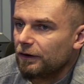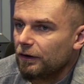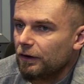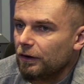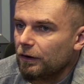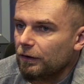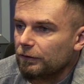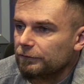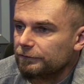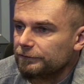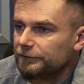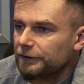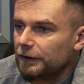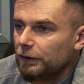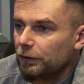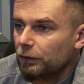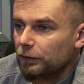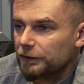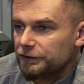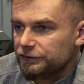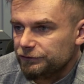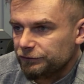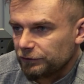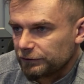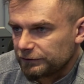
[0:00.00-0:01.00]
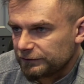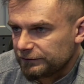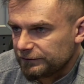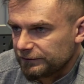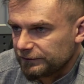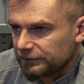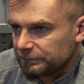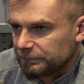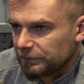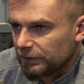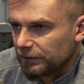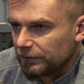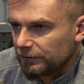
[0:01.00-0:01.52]
of the Law and
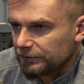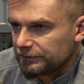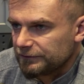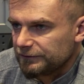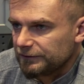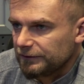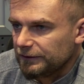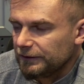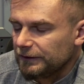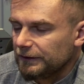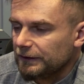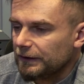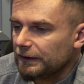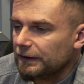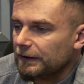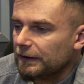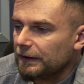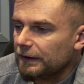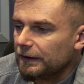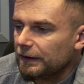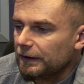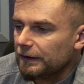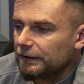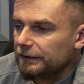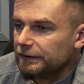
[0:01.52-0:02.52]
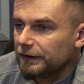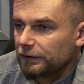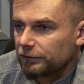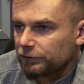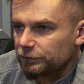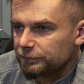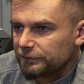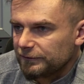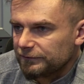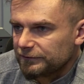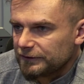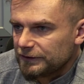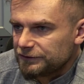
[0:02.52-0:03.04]
Justice Party,
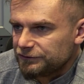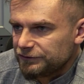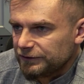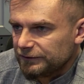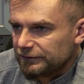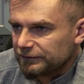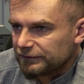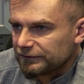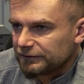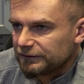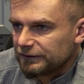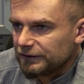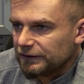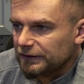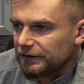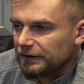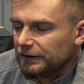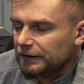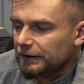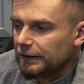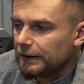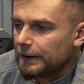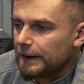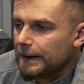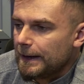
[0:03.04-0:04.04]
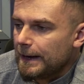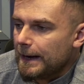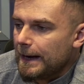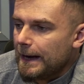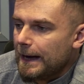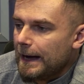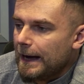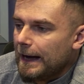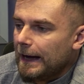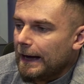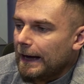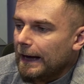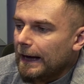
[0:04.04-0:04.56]
Jarosław Kaczyński.
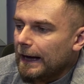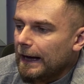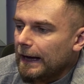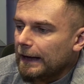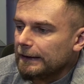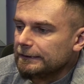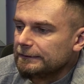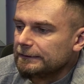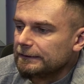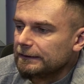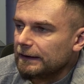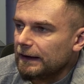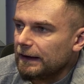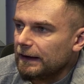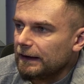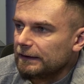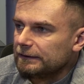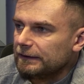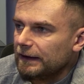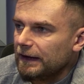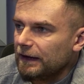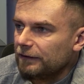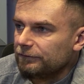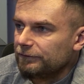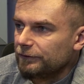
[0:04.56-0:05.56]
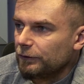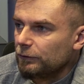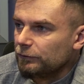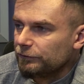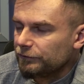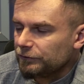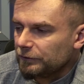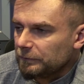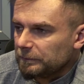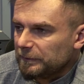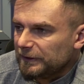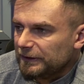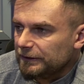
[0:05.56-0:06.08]
And there have
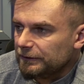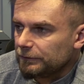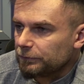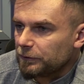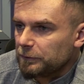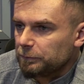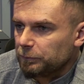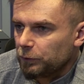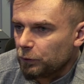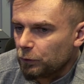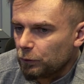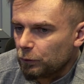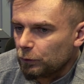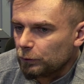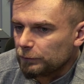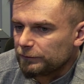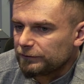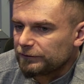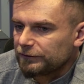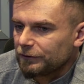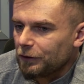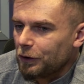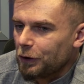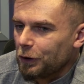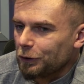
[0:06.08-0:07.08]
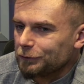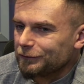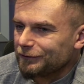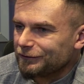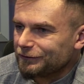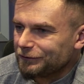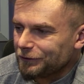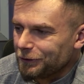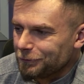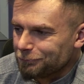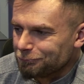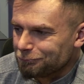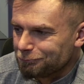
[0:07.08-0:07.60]
also been reports on
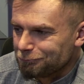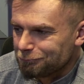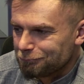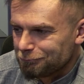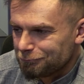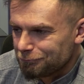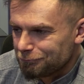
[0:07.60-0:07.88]
some